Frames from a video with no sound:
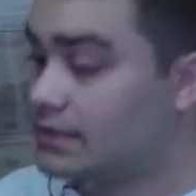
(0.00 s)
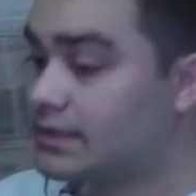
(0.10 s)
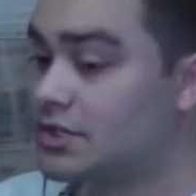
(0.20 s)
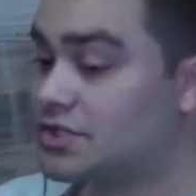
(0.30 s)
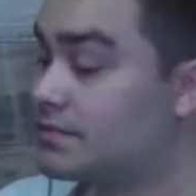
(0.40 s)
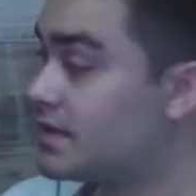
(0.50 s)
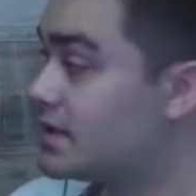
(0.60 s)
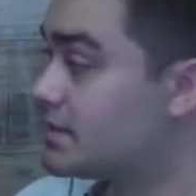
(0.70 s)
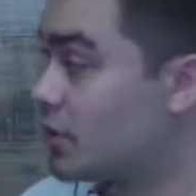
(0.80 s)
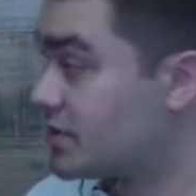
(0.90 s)
leadership that
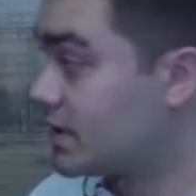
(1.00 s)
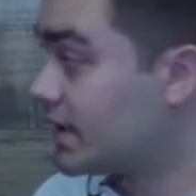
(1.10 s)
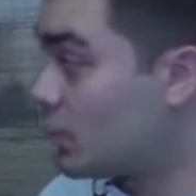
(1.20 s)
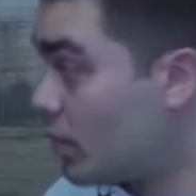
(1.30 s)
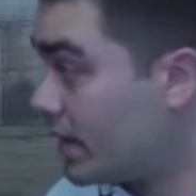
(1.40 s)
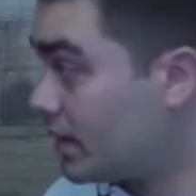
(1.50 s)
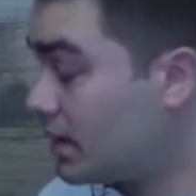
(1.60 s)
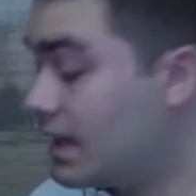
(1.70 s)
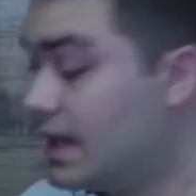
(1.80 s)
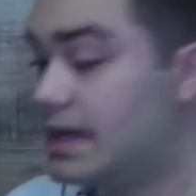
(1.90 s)
is personally aware,